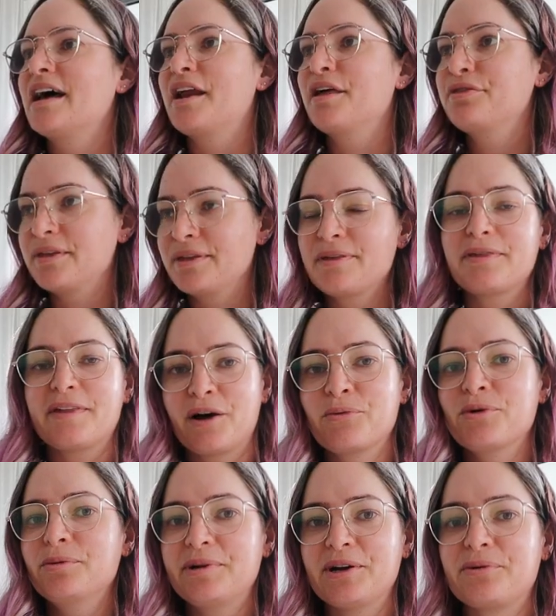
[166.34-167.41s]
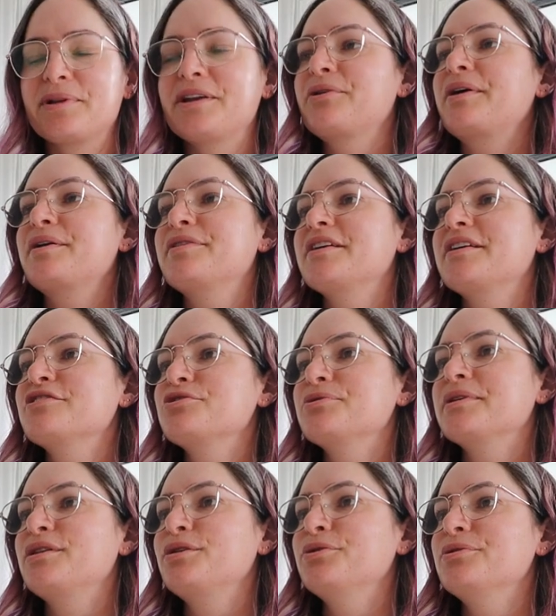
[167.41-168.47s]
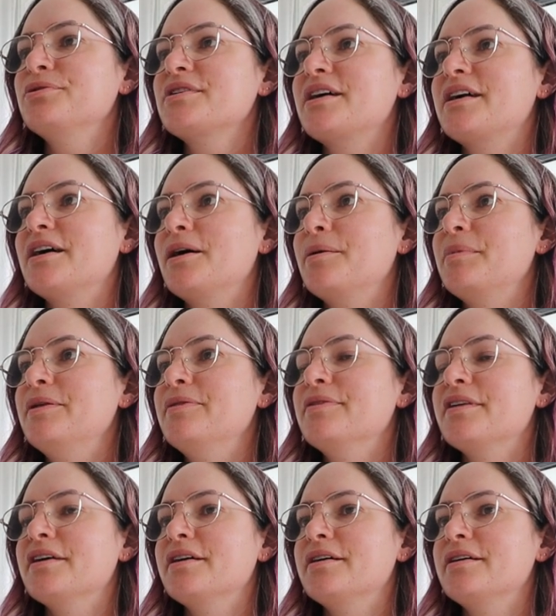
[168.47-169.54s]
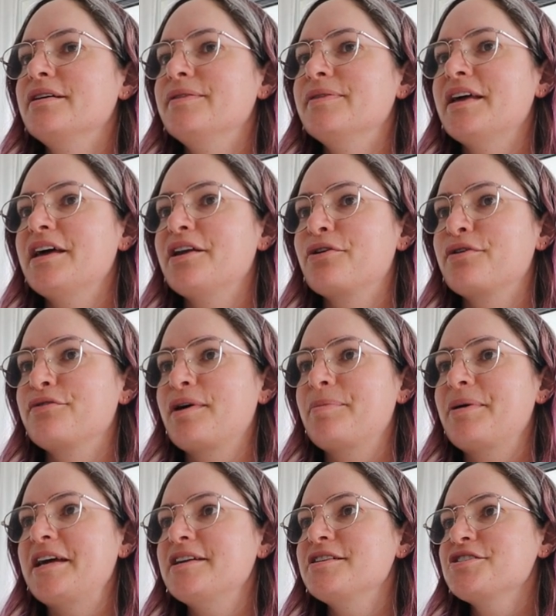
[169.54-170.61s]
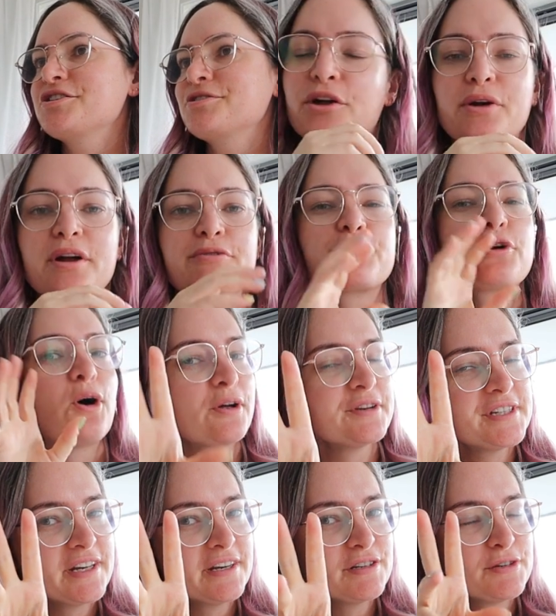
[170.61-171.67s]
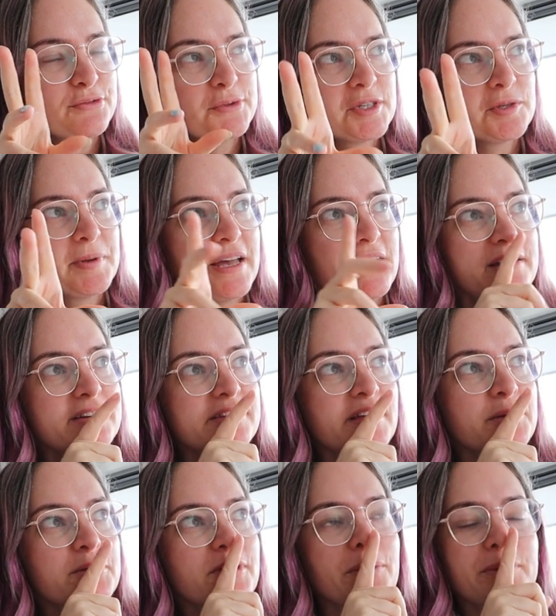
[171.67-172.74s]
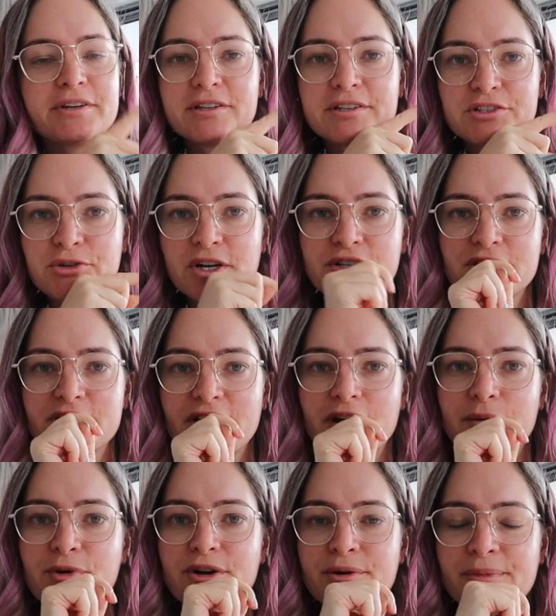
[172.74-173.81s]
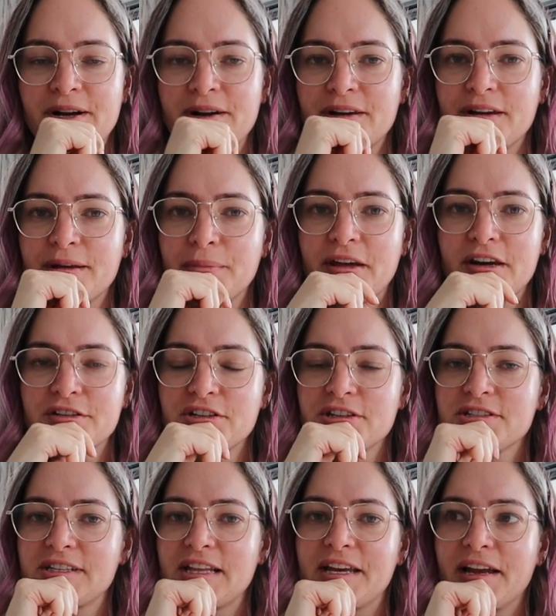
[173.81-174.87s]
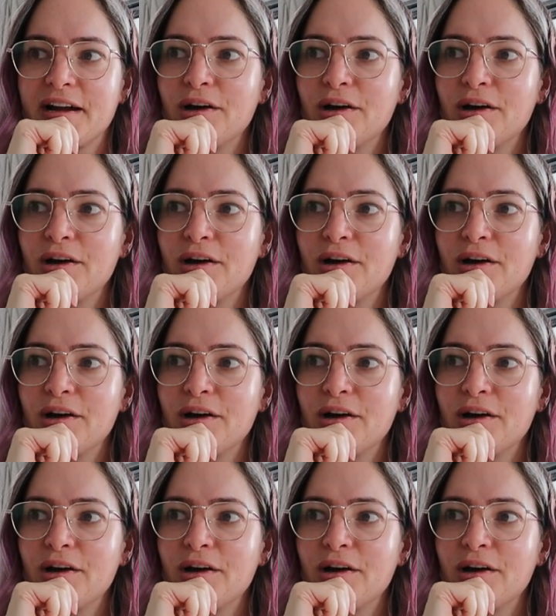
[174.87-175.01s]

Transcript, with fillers: And I think that that will be a really great thing to include um, in, the, in the header of our page. I don't have content for this page that will go into the structure that our product marketing manager has laid